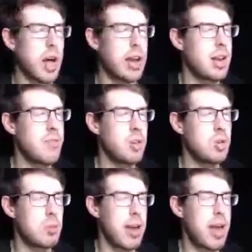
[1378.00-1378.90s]
I never
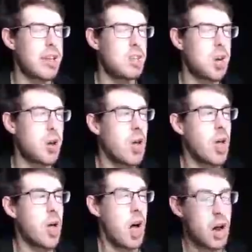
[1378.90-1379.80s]
used to play Hanzo.
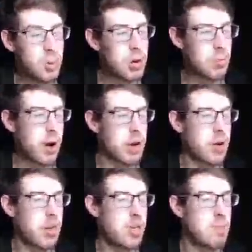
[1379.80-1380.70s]
I don't want to brag
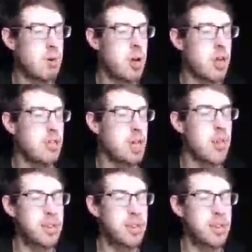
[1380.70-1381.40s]
or anything, but the other